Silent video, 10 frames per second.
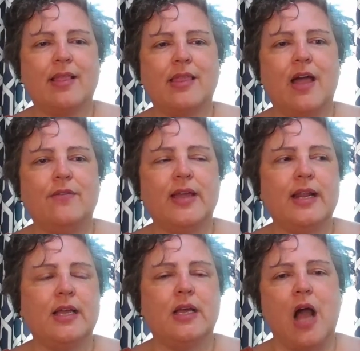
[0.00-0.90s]
I love
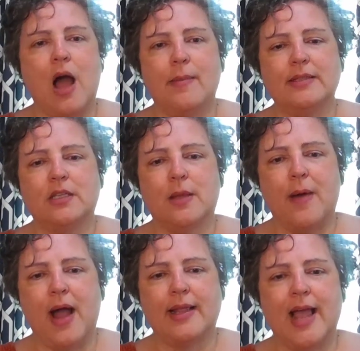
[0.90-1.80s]
getting comments on the
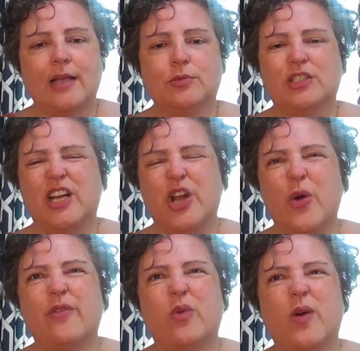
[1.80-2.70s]
podcast, which I
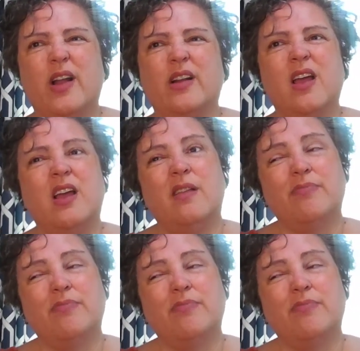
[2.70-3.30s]
know everyone